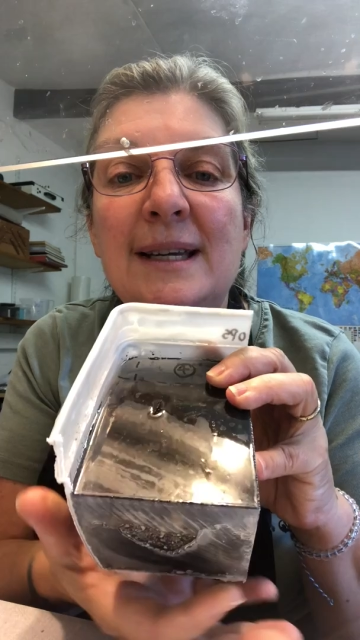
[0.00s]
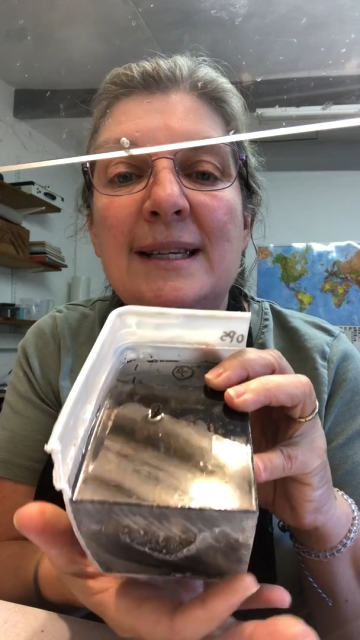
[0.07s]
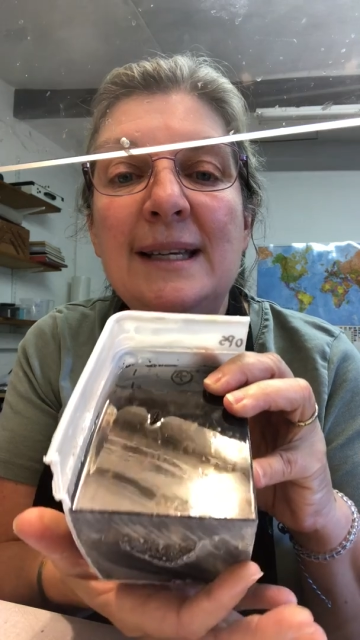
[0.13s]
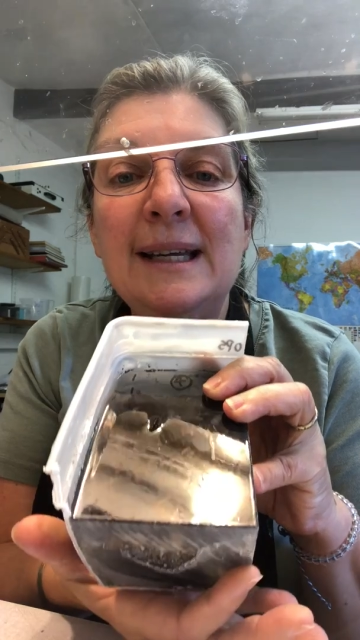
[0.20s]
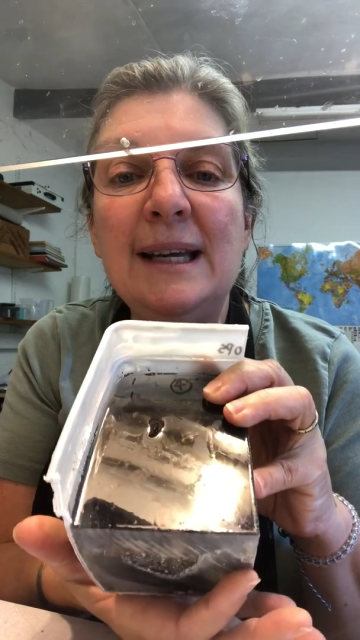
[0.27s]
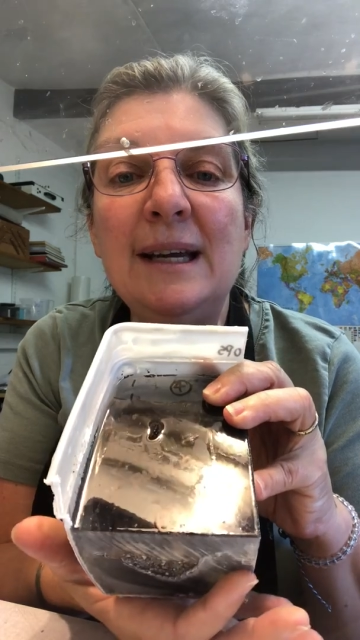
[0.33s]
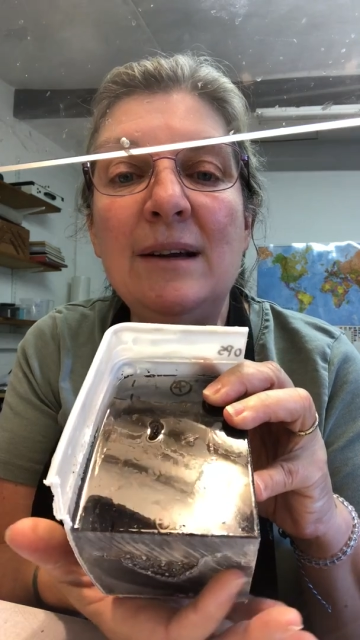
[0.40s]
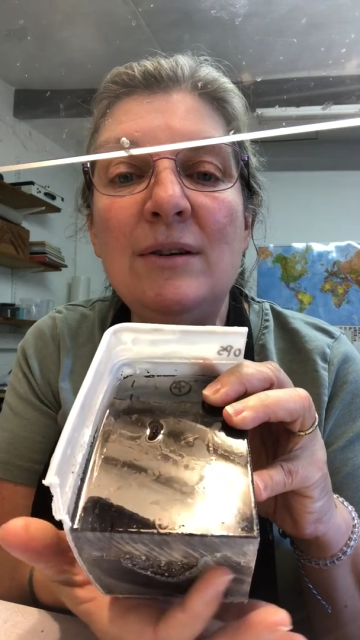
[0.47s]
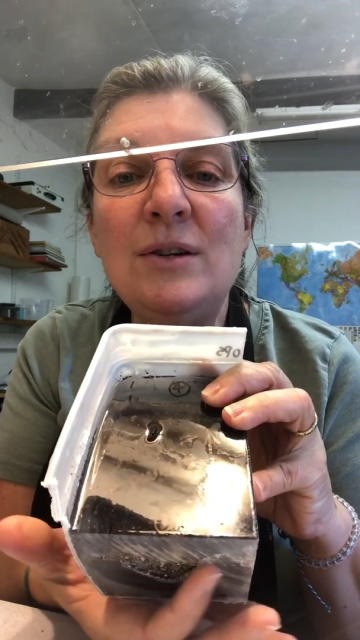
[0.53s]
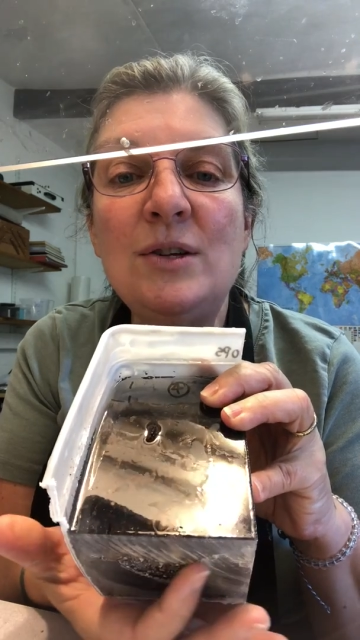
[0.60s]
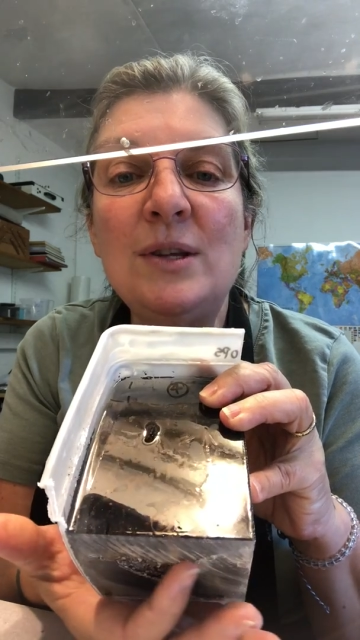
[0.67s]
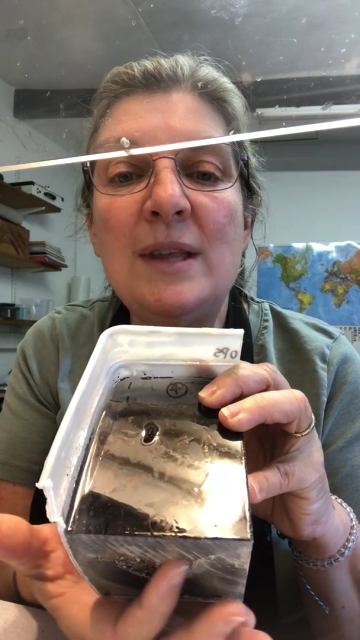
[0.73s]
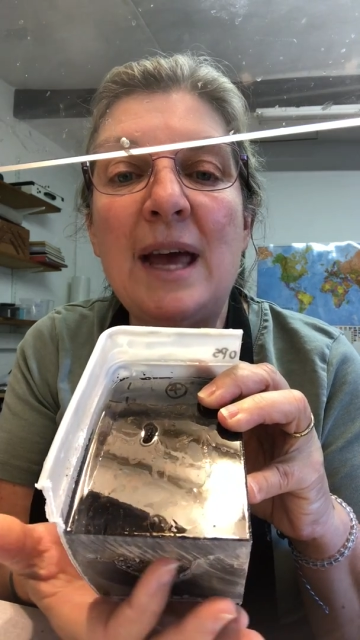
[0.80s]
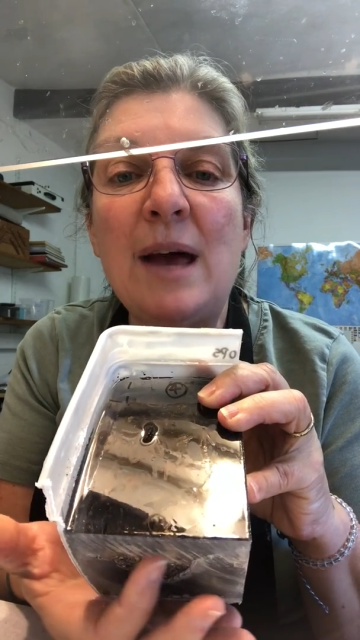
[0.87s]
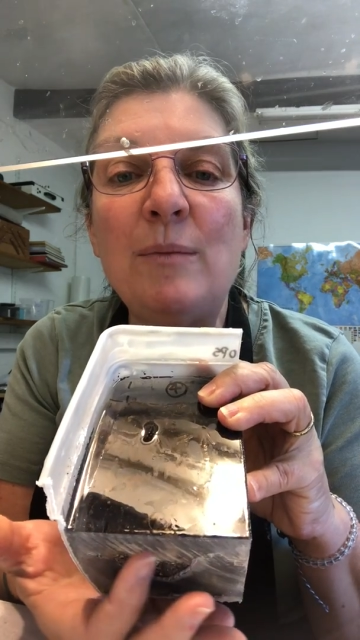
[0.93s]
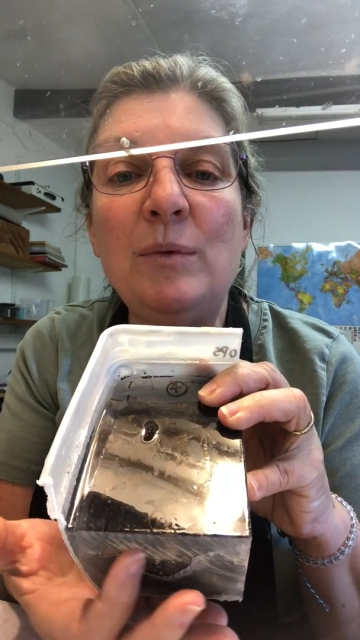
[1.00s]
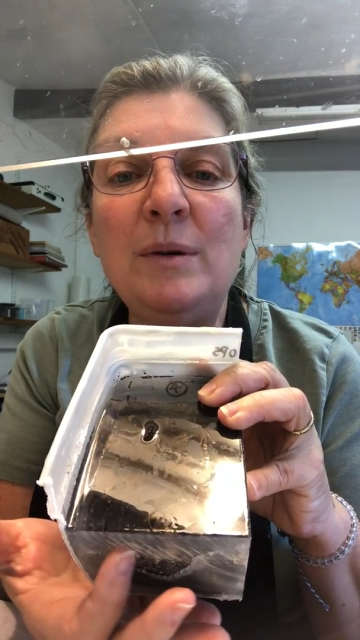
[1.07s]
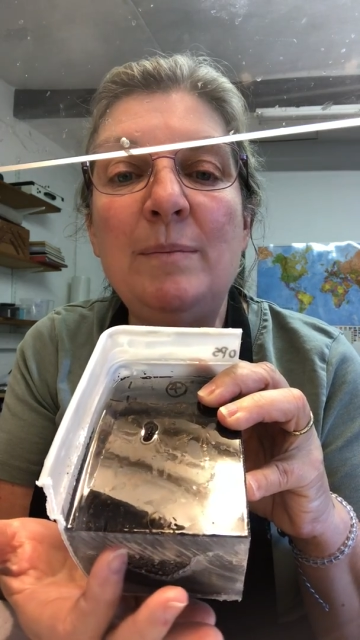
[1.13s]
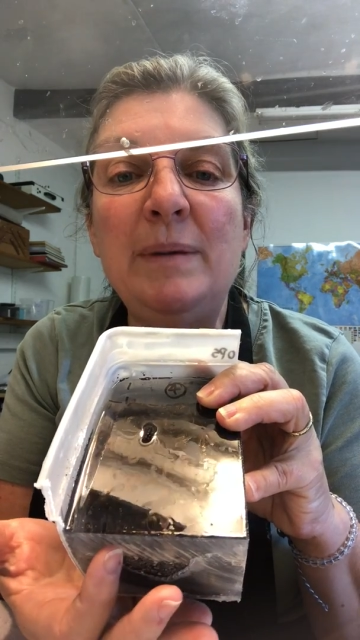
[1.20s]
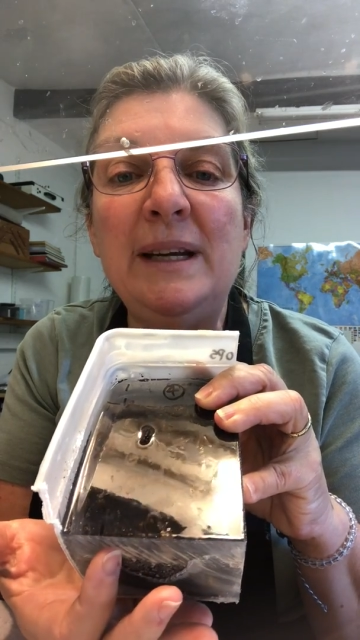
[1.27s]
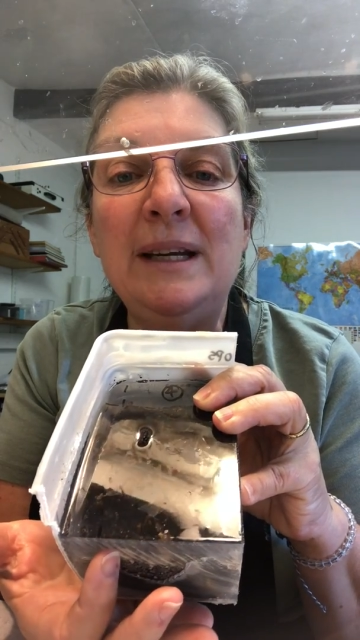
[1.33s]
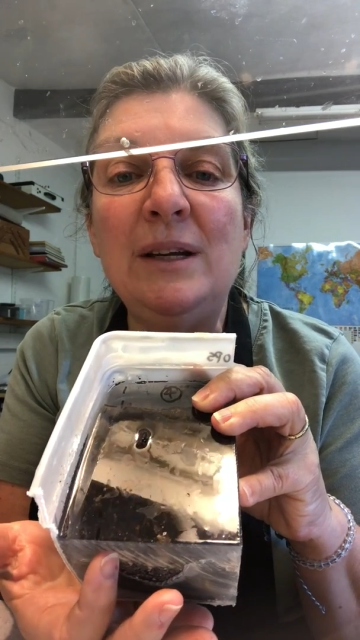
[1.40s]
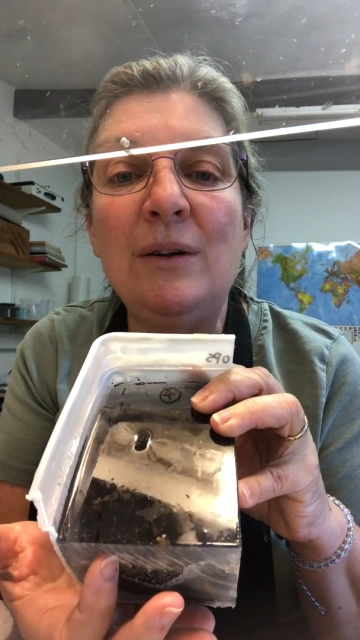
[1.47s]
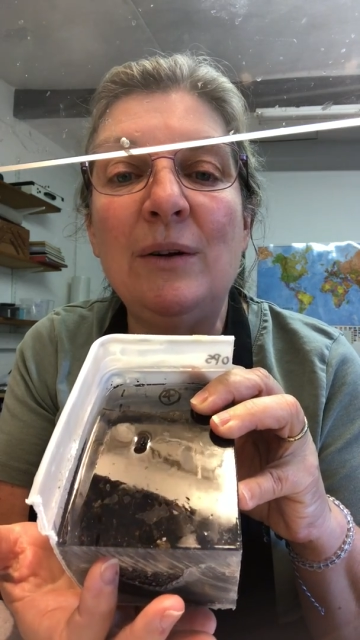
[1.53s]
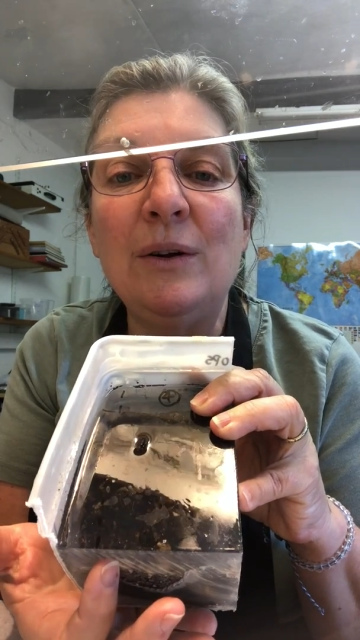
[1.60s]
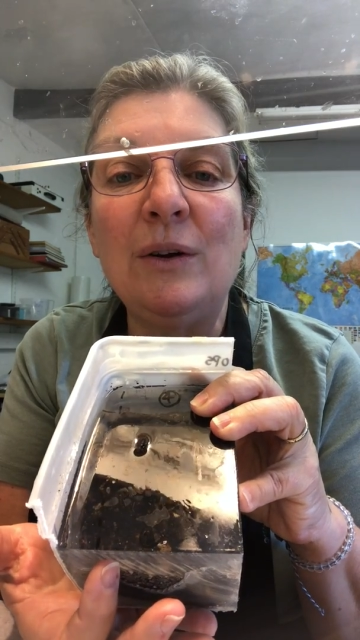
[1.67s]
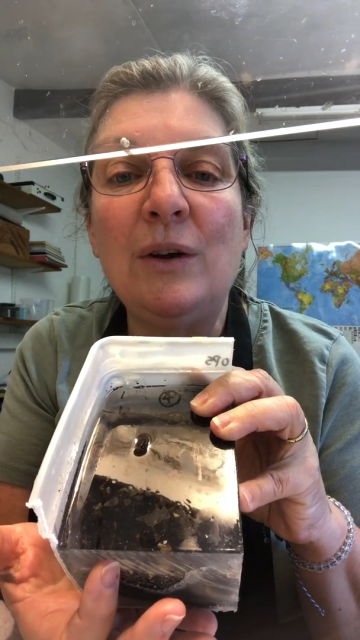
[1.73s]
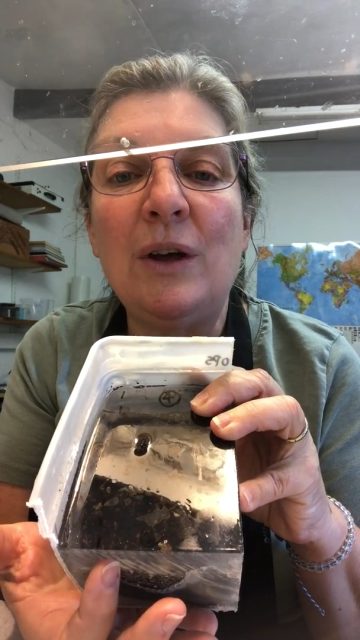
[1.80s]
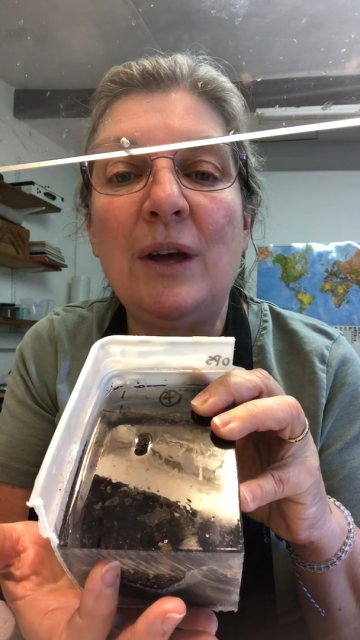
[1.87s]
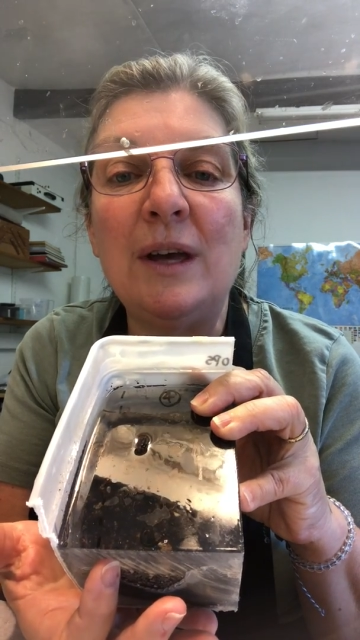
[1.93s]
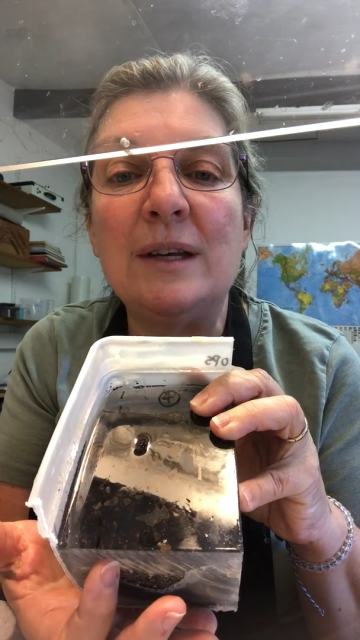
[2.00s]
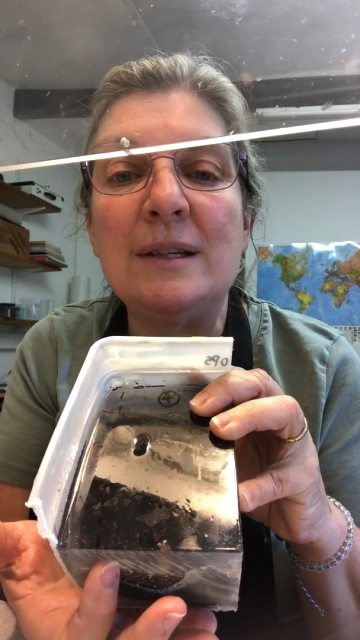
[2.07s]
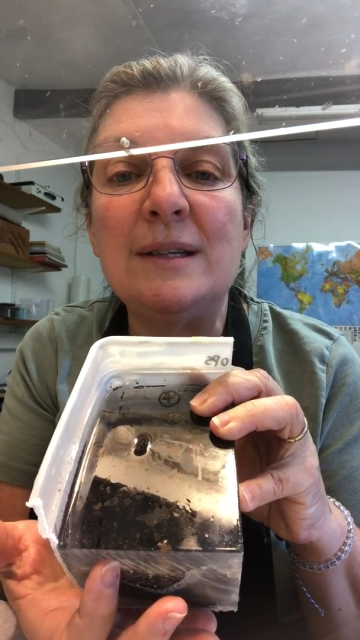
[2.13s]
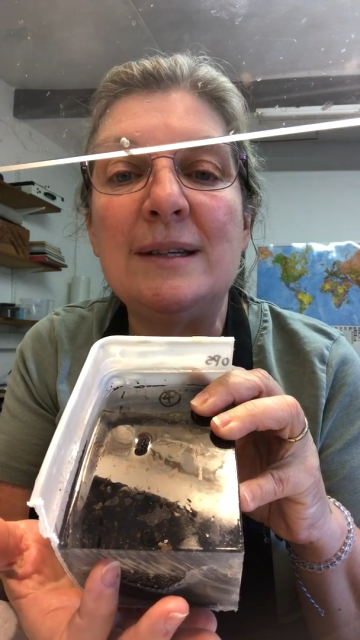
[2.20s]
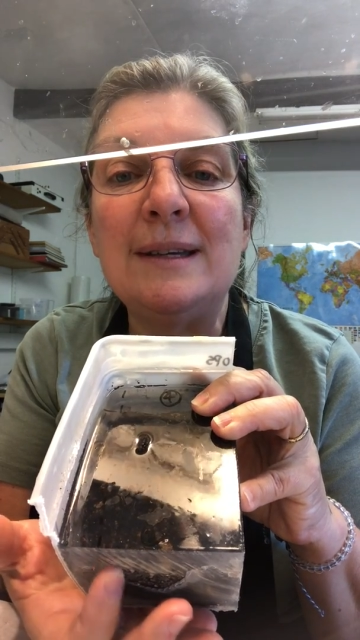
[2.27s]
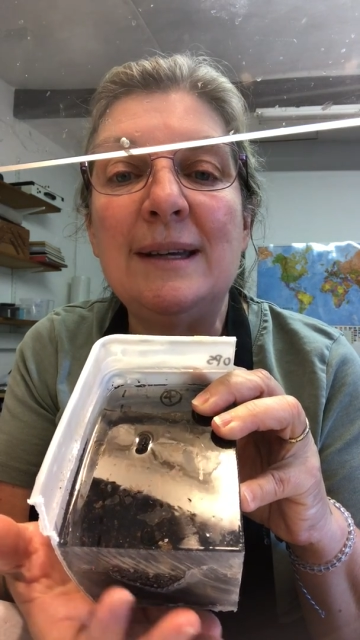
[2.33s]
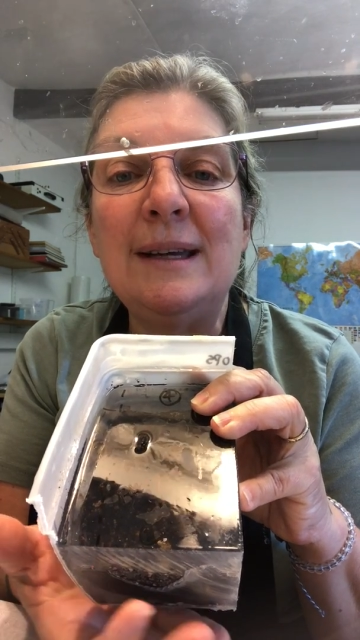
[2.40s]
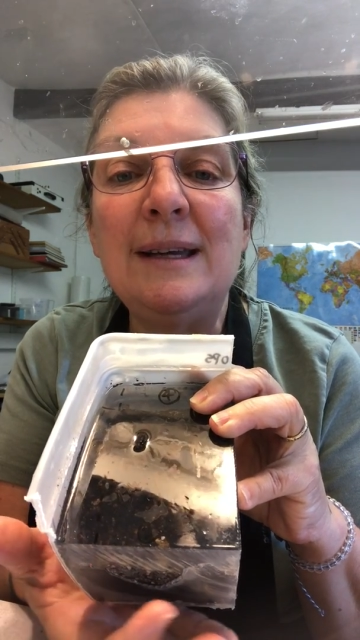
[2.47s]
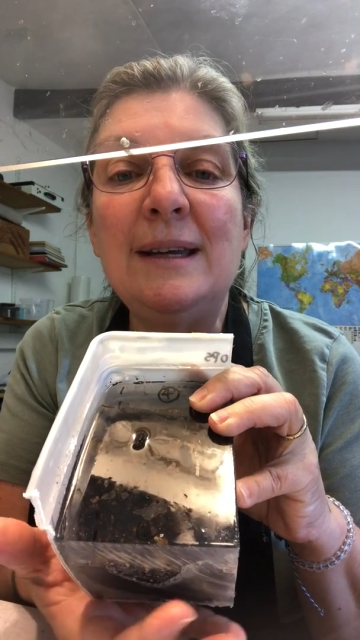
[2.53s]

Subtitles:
is here, so that would be your cut